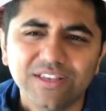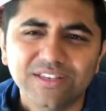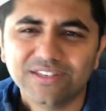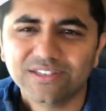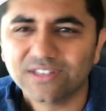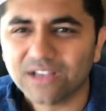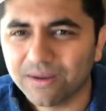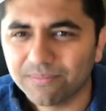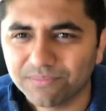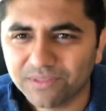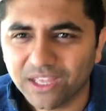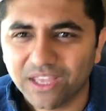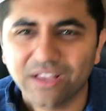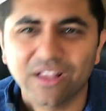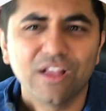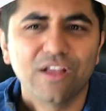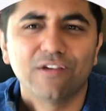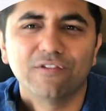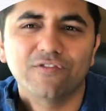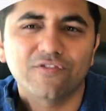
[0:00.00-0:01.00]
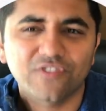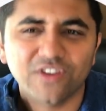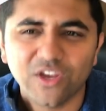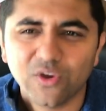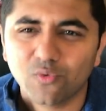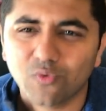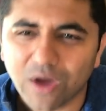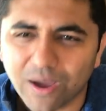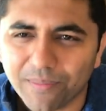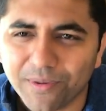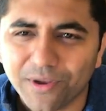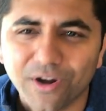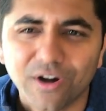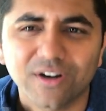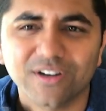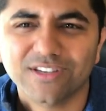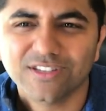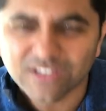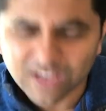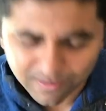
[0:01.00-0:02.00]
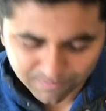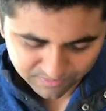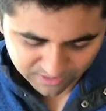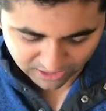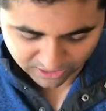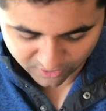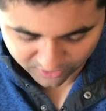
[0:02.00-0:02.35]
something, free webinar, something,